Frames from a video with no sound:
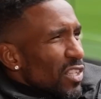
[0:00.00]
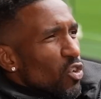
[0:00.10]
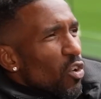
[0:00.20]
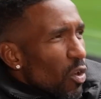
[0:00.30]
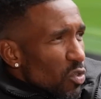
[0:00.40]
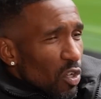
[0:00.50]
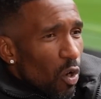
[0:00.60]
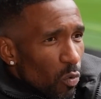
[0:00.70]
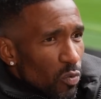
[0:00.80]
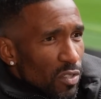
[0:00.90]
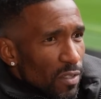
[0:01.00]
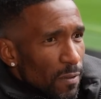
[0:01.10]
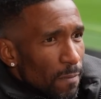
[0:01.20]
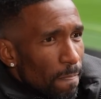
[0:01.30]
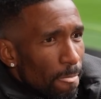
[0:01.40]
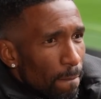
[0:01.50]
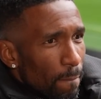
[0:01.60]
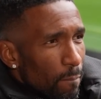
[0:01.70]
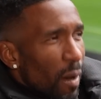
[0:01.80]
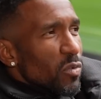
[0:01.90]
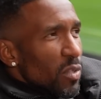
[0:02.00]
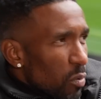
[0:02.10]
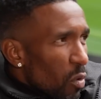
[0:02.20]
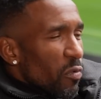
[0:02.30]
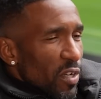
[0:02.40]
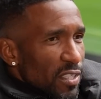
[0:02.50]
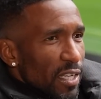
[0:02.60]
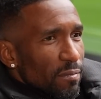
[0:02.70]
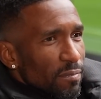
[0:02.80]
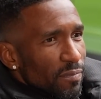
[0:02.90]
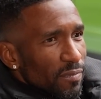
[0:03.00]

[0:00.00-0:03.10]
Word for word: didn't score loads of goals, but it was important for the team.